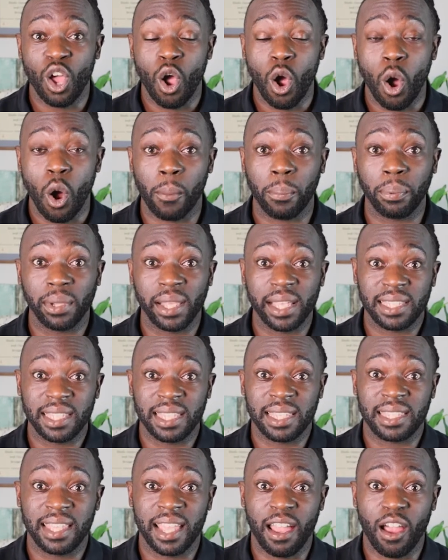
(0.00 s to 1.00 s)
or
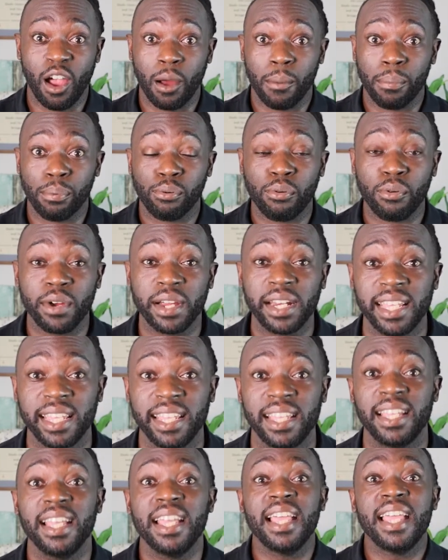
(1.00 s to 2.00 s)
places that are
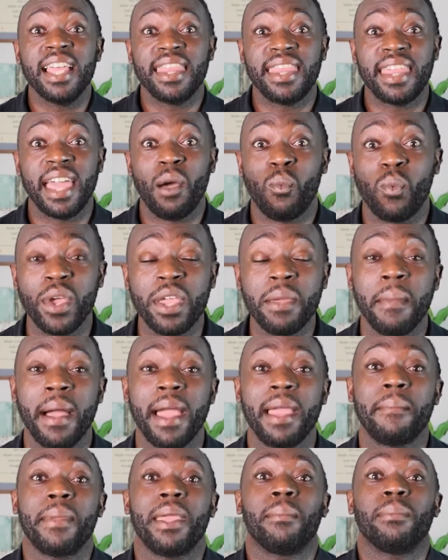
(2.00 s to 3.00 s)
pretty, that we
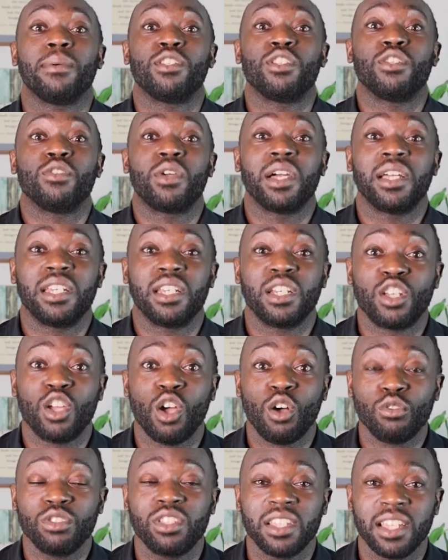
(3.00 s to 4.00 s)
might be able to
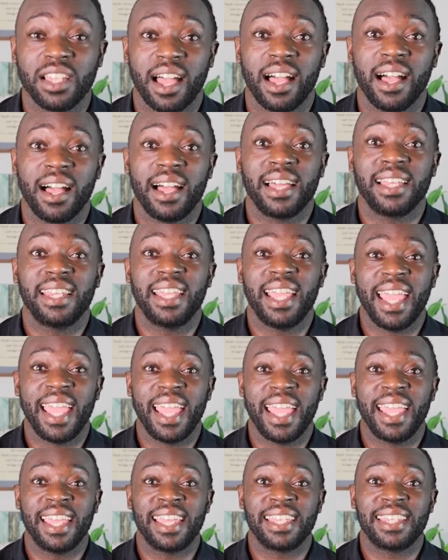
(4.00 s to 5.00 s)
go to God
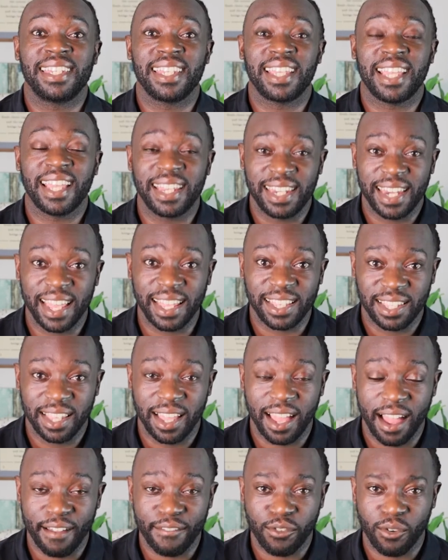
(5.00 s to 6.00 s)
and connect to
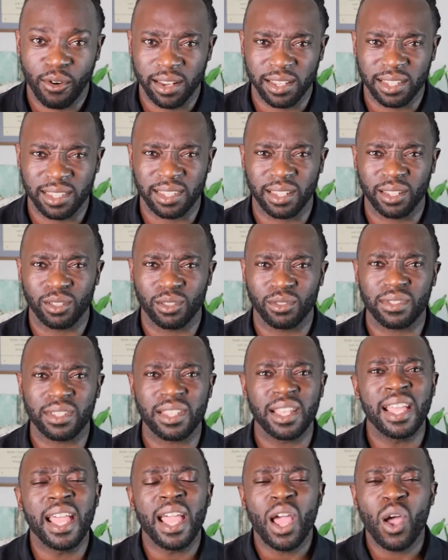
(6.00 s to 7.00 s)
God for
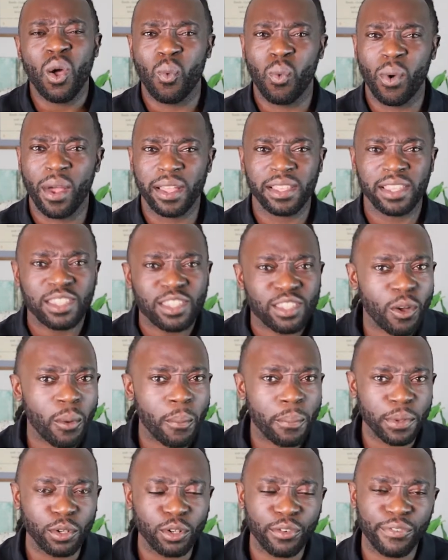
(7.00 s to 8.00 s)
ourselves. What's so
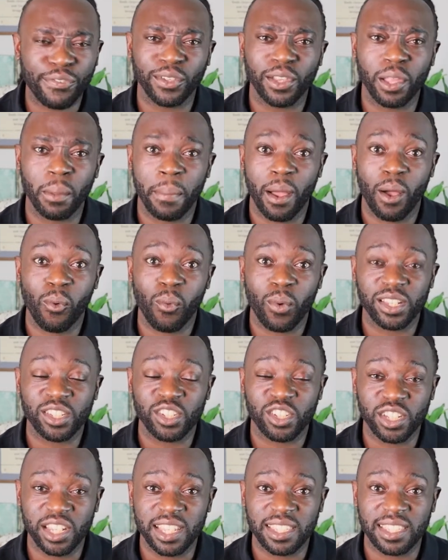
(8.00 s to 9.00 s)
beautiful about what
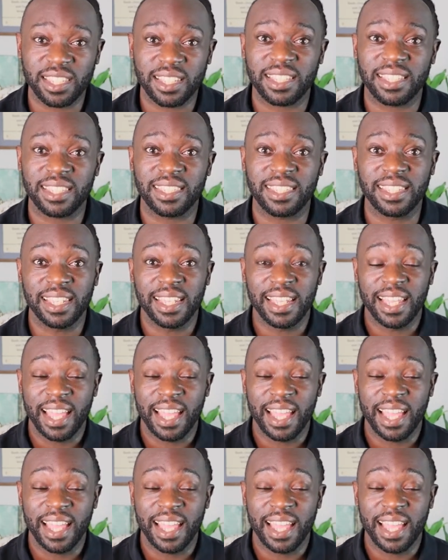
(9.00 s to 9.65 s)
Jesus